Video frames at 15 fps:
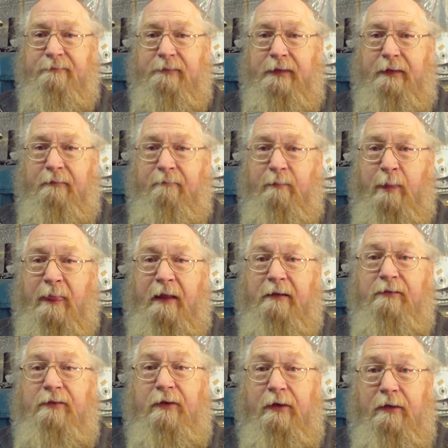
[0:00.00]
Yeah,
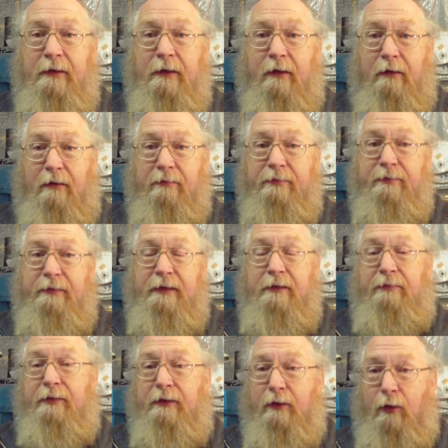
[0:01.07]
turn it off.
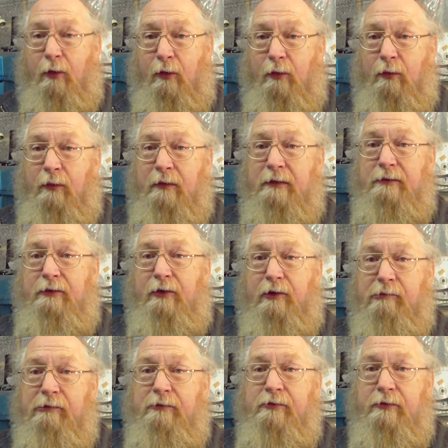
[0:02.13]
If at all
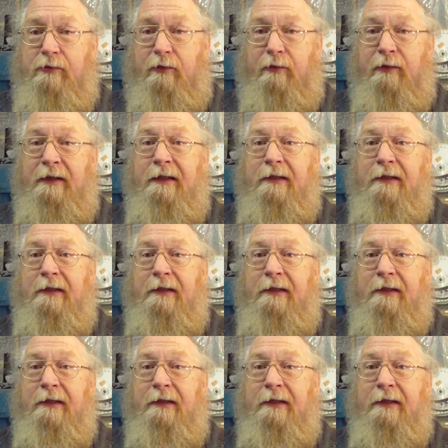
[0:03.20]
you're unsure,